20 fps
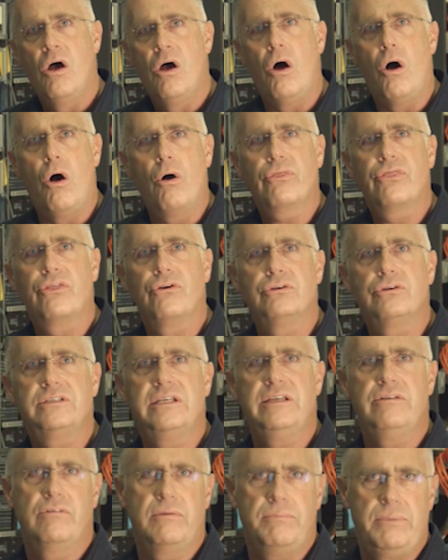all
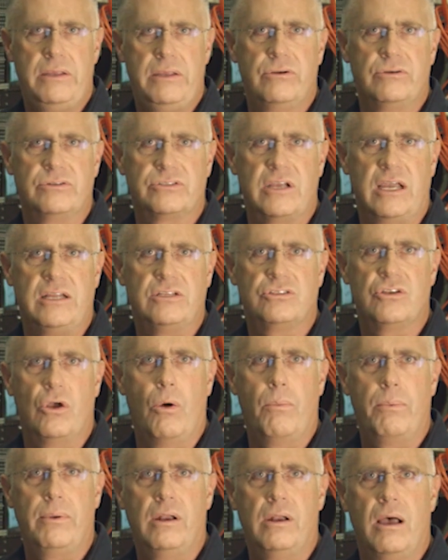13 repeater sites
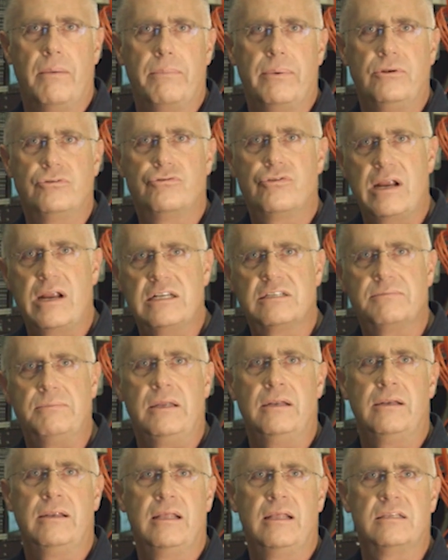open up and
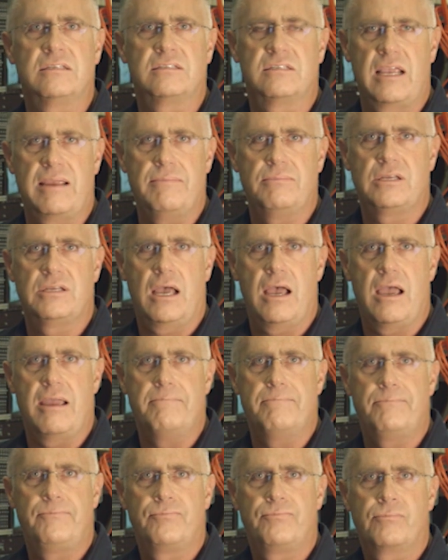transmit at the same time.
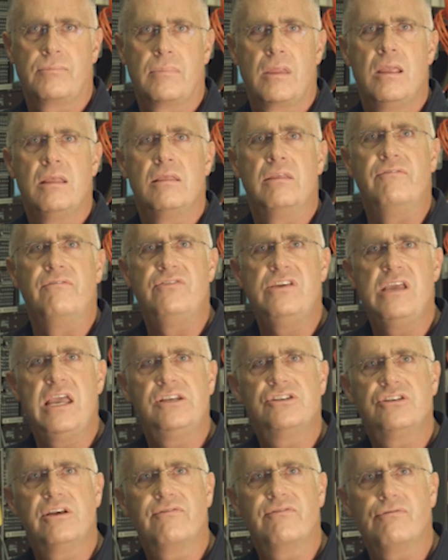The
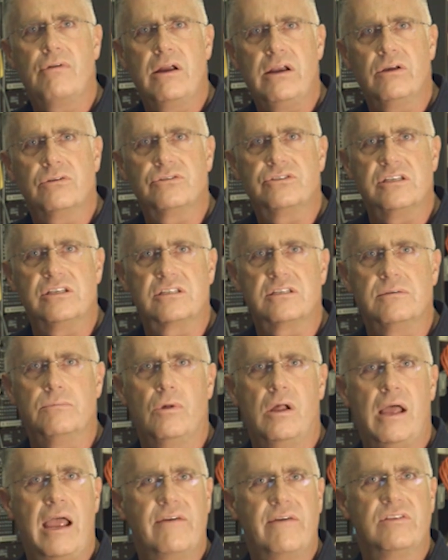VHF radio system
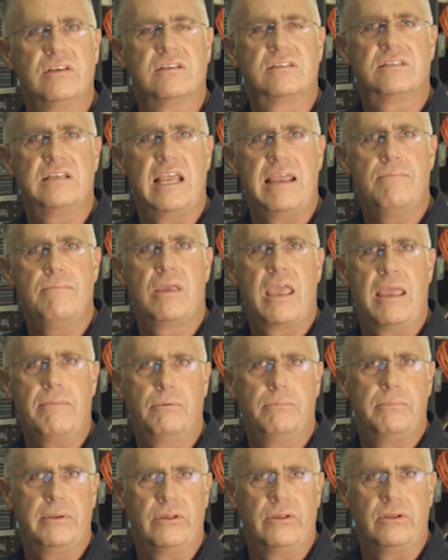will have this same
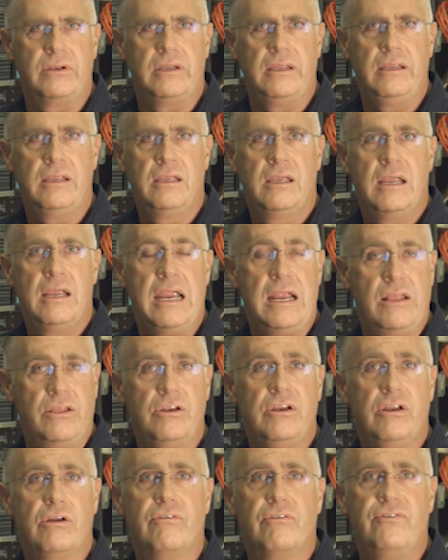capability in
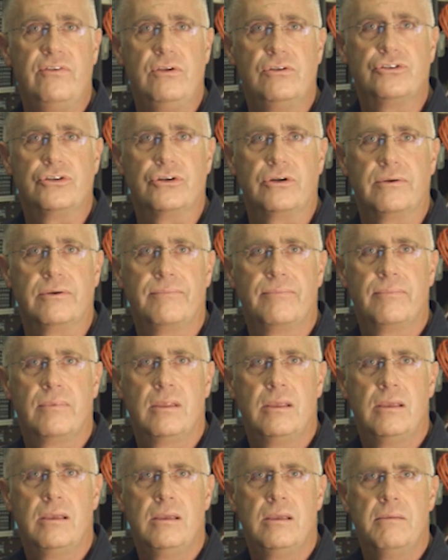the near future.
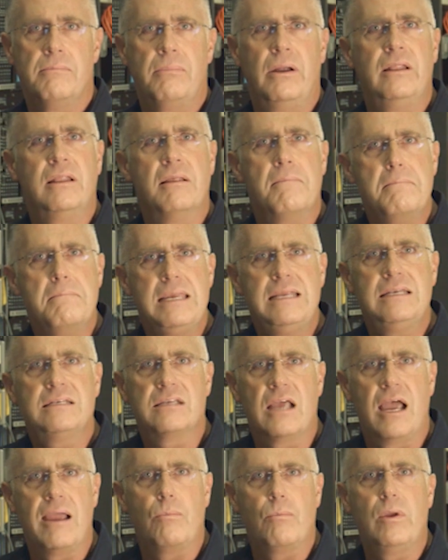But in the
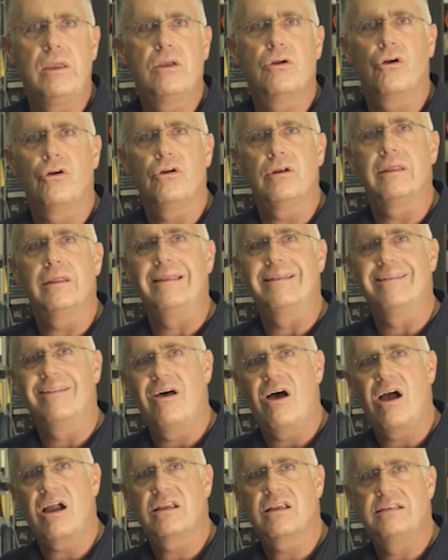meantime, we currently
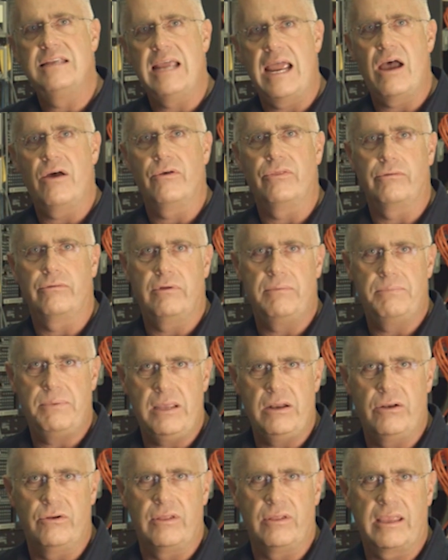lock down the
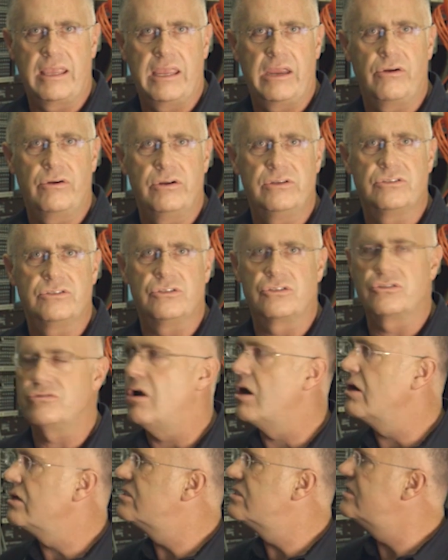repeater that carries the
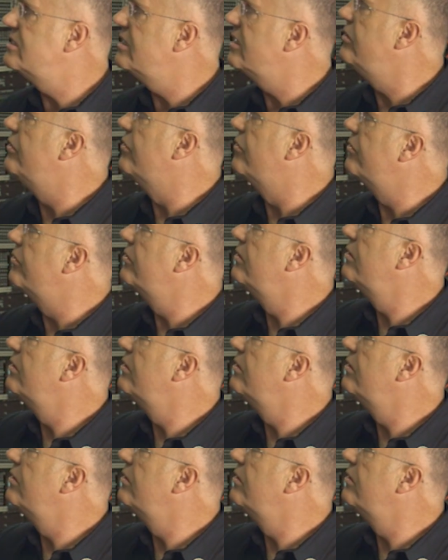strongest signal.